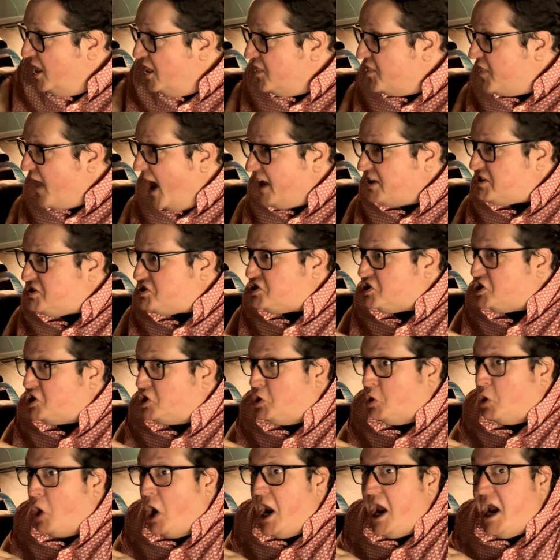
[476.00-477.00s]
That's a
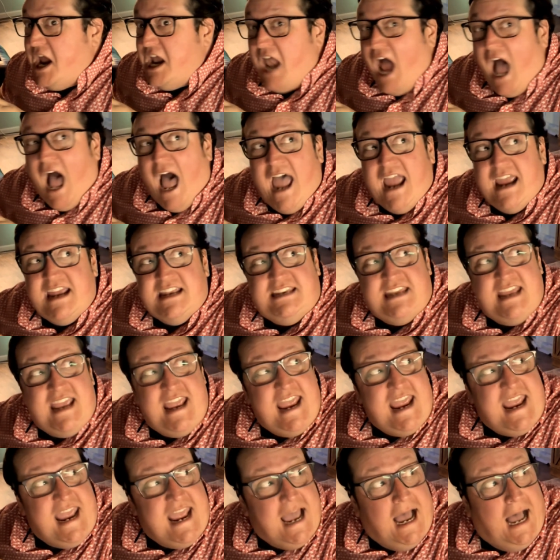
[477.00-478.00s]
great
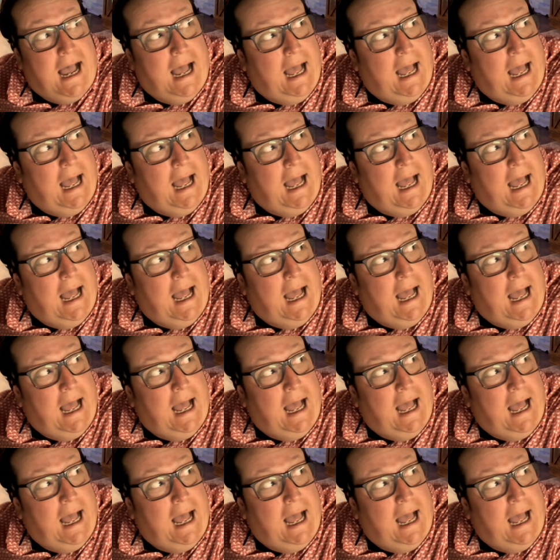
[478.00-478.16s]
idea.